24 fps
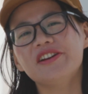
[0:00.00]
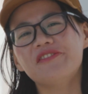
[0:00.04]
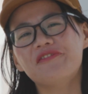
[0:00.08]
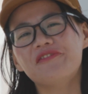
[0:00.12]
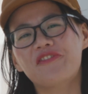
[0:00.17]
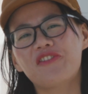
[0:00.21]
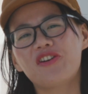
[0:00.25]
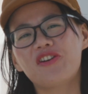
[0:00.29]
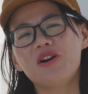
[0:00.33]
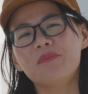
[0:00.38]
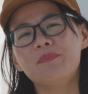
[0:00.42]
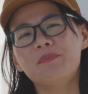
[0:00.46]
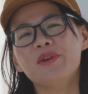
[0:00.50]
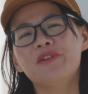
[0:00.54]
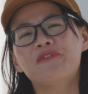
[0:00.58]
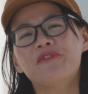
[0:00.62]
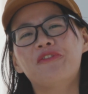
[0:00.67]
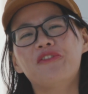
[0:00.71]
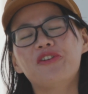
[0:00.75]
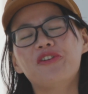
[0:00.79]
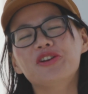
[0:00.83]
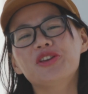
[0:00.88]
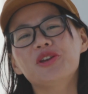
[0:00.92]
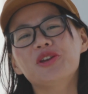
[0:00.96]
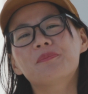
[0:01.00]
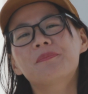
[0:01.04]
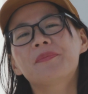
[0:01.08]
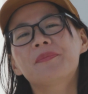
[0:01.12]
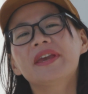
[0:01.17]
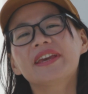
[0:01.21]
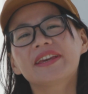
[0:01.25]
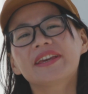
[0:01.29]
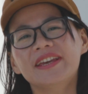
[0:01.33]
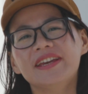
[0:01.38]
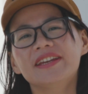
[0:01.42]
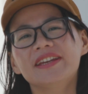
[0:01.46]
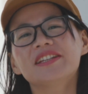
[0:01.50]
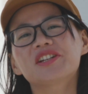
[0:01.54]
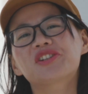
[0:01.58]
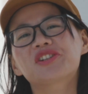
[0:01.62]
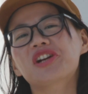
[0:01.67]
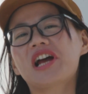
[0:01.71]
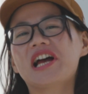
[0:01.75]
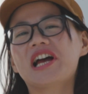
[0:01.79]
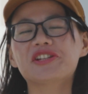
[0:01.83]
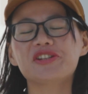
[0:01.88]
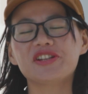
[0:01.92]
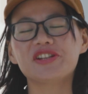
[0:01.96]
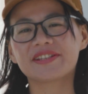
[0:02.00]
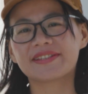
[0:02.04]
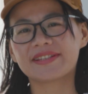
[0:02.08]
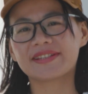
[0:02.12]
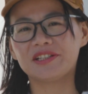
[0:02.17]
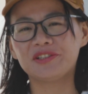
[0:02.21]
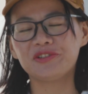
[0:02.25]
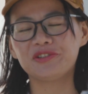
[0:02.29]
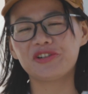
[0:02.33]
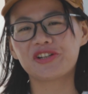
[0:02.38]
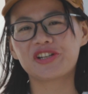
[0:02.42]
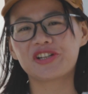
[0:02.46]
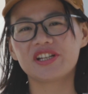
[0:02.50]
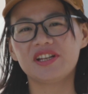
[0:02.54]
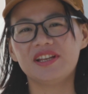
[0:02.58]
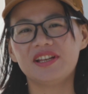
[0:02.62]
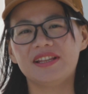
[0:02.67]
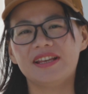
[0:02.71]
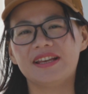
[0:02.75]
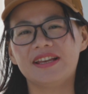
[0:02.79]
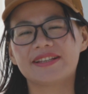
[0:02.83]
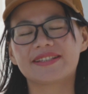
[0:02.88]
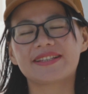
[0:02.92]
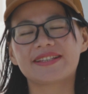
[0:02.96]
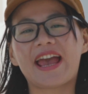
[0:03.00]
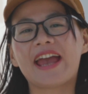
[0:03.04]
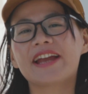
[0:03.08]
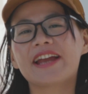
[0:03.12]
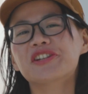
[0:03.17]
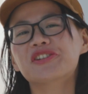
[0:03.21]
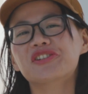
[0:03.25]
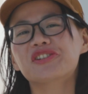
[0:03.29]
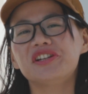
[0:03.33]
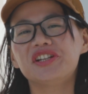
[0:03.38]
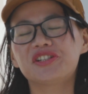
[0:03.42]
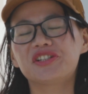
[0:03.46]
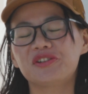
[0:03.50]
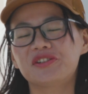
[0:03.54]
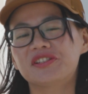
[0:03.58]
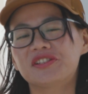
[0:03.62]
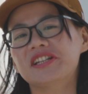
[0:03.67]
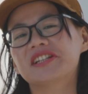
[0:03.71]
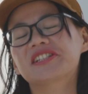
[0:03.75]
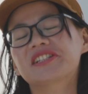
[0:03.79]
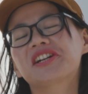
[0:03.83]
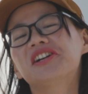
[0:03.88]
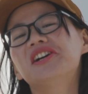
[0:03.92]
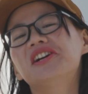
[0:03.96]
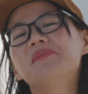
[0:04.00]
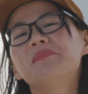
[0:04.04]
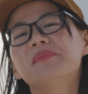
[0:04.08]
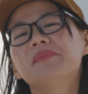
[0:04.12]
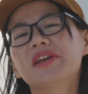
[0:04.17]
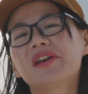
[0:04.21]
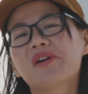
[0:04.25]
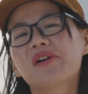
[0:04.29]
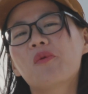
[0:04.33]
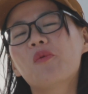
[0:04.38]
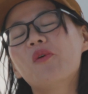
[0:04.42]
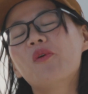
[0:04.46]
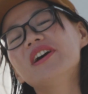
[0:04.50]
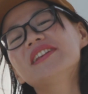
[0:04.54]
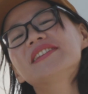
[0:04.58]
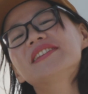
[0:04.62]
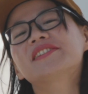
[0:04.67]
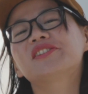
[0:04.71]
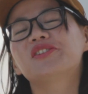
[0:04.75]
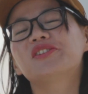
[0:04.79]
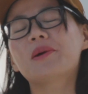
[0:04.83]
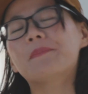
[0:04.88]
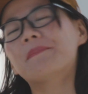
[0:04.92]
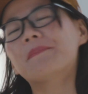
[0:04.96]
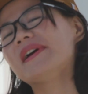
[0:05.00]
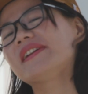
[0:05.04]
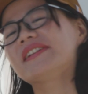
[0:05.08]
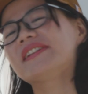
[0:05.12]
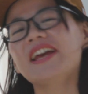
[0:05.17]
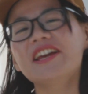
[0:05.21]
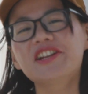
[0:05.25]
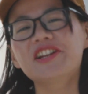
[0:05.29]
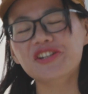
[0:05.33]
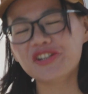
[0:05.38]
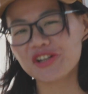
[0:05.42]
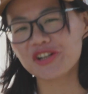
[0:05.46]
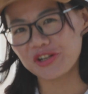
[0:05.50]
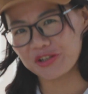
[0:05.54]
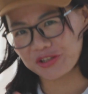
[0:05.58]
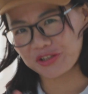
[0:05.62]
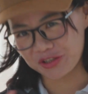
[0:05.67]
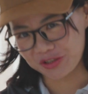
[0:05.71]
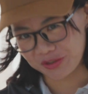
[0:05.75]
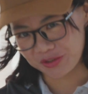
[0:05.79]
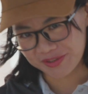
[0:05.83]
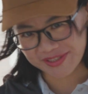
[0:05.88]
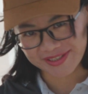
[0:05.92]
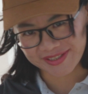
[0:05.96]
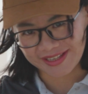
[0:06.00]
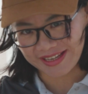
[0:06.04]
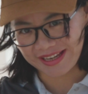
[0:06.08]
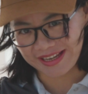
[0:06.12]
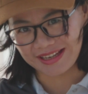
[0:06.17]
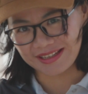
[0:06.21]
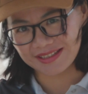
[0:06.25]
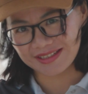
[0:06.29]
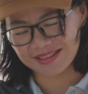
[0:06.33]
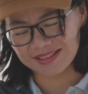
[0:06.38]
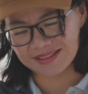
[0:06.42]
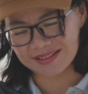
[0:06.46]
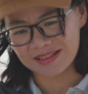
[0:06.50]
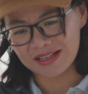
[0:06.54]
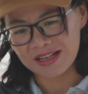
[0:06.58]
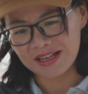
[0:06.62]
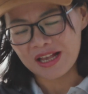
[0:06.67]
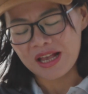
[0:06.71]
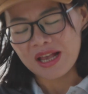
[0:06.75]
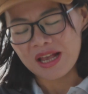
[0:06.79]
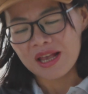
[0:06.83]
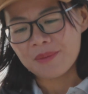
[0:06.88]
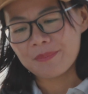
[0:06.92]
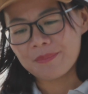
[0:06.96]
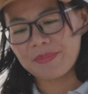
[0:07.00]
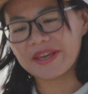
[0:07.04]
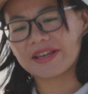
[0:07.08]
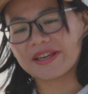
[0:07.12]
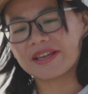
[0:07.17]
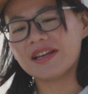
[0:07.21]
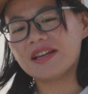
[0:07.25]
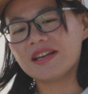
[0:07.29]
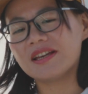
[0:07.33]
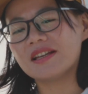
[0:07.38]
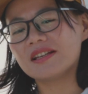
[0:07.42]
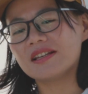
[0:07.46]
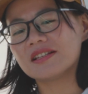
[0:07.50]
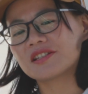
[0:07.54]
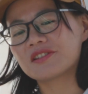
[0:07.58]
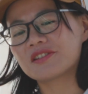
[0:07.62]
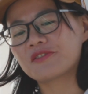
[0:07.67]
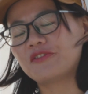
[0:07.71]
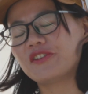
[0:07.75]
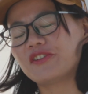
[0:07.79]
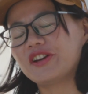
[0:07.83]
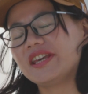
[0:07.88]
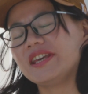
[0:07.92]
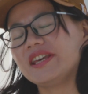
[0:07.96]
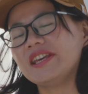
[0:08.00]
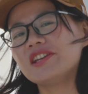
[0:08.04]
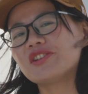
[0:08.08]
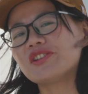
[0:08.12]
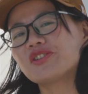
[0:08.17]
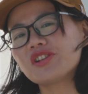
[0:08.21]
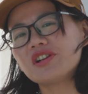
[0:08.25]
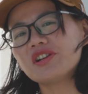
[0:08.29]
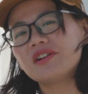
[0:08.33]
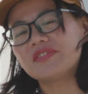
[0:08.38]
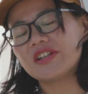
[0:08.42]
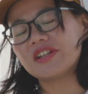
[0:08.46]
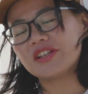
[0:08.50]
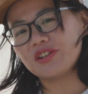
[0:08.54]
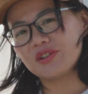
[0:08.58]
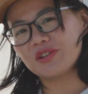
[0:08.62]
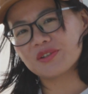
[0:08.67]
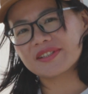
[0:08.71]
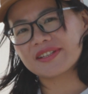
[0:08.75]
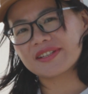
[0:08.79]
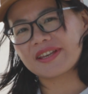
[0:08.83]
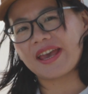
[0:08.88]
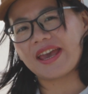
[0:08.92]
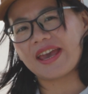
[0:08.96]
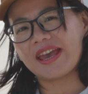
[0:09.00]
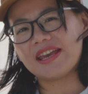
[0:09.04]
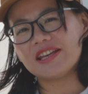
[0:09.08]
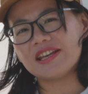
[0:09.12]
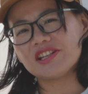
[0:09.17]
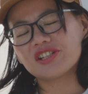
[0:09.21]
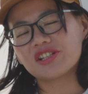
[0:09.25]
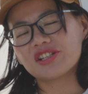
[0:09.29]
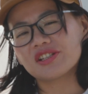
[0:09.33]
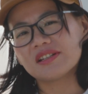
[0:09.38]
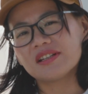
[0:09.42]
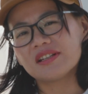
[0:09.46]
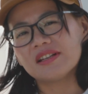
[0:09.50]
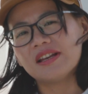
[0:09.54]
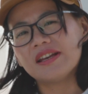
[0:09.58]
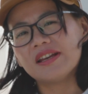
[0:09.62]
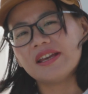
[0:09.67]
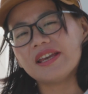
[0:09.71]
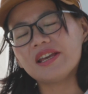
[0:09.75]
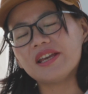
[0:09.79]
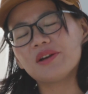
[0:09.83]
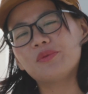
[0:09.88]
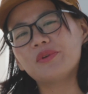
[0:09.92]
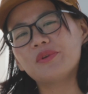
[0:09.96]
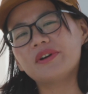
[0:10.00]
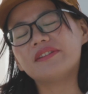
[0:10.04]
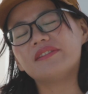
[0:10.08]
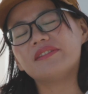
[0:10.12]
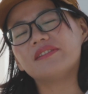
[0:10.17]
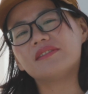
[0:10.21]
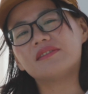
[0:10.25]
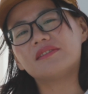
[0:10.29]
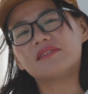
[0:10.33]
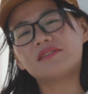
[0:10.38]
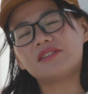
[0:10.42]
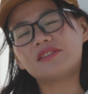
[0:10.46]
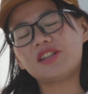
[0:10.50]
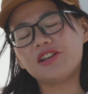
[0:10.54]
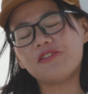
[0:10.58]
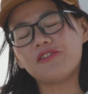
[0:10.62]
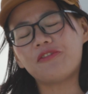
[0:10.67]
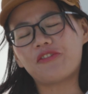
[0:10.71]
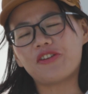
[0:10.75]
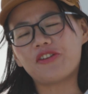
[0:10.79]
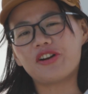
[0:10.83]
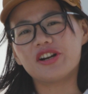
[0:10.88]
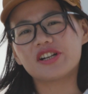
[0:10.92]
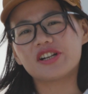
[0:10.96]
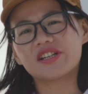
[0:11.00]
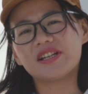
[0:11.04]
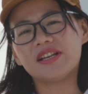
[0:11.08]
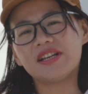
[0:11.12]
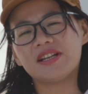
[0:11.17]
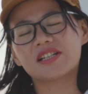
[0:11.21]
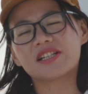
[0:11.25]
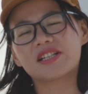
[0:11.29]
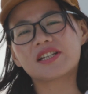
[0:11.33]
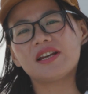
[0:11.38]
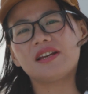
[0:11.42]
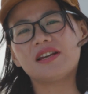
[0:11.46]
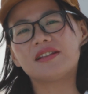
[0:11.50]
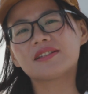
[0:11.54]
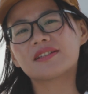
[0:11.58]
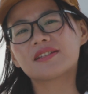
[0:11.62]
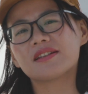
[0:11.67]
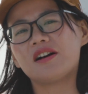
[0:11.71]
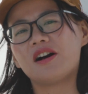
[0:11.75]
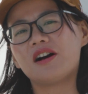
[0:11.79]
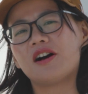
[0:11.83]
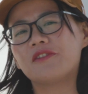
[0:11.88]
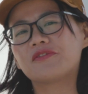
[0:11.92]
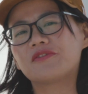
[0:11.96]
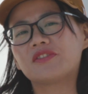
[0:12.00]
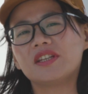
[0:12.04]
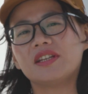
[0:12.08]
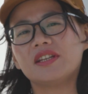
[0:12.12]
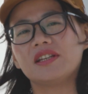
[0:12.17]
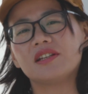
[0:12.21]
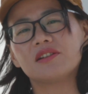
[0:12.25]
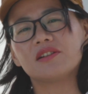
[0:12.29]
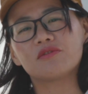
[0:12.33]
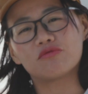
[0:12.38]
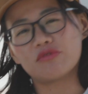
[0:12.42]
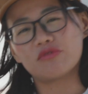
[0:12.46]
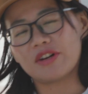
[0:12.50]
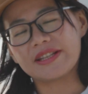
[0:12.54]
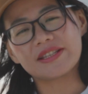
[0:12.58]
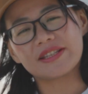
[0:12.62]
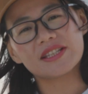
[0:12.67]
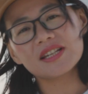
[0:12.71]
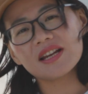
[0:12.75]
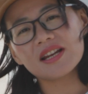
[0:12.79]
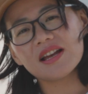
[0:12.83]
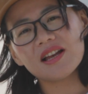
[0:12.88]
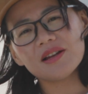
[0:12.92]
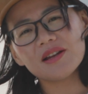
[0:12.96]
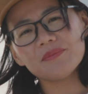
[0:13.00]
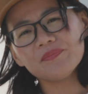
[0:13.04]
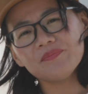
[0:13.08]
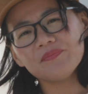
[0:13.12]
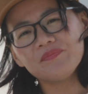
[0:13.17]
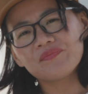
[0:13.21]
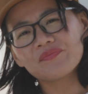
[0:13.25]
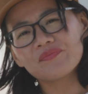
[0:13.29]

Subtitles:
of all, before you picking the charging solution is actually to determine what's your potential use case. Because for each of the use case, it would differ in terms of the runtime,